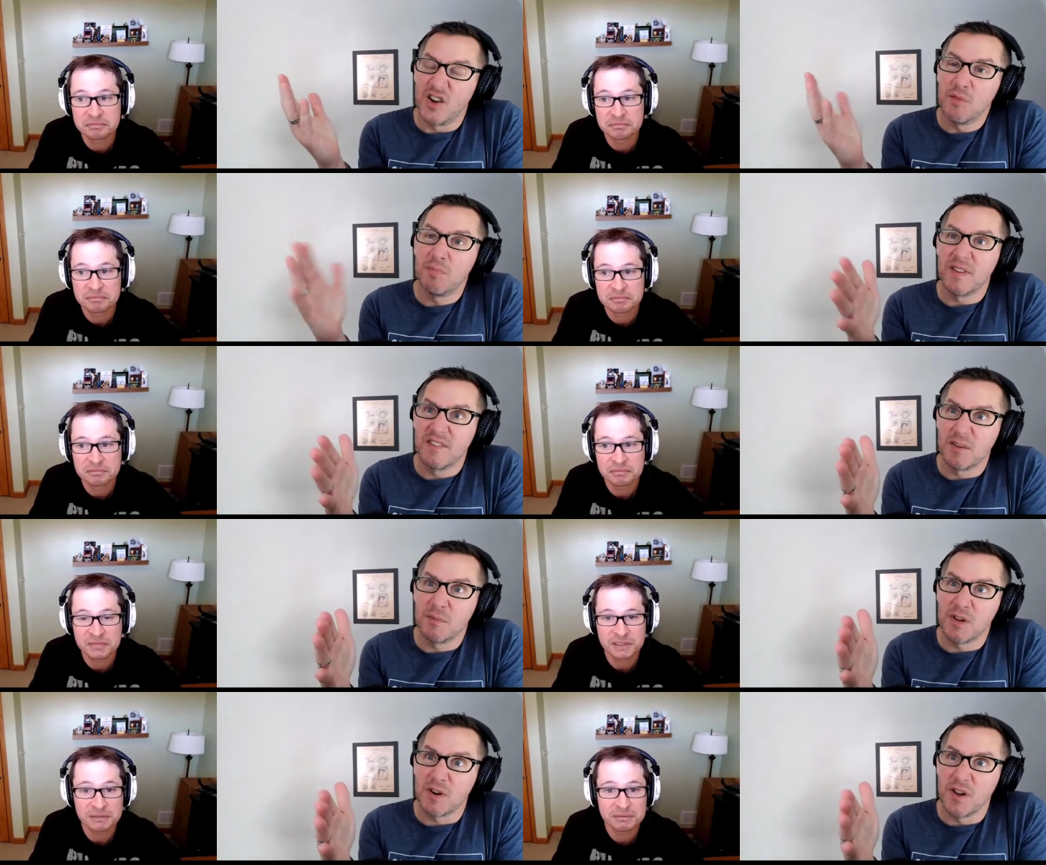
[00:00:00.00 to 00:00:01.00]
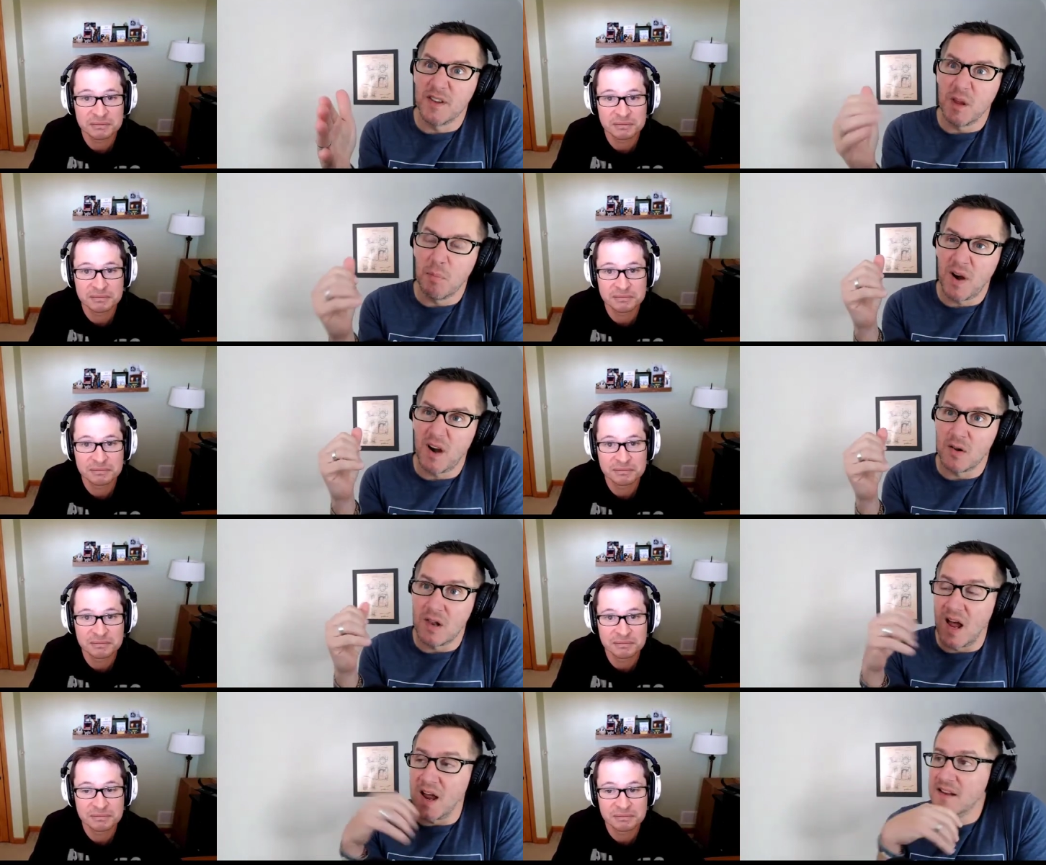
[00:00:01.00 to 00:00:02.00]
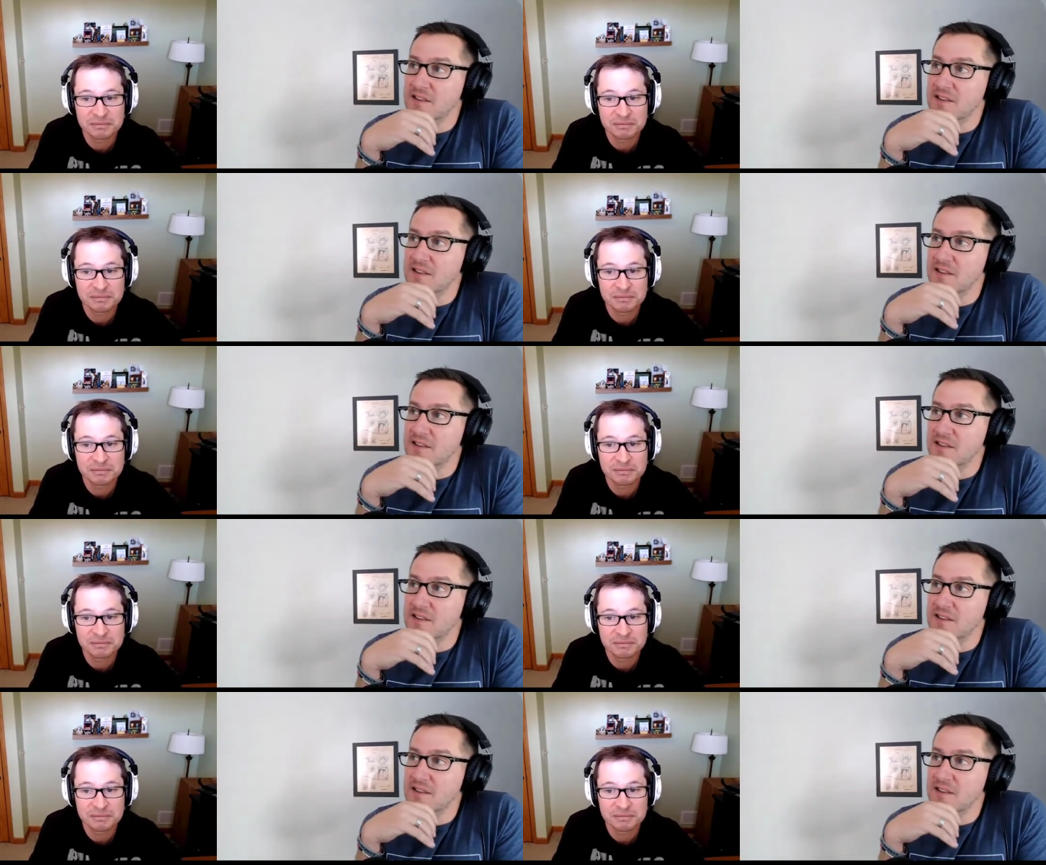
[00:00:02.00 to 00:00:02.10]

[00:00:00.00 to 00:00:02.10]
Speaker 1: note, but mm-hmm. similar on the apparel line.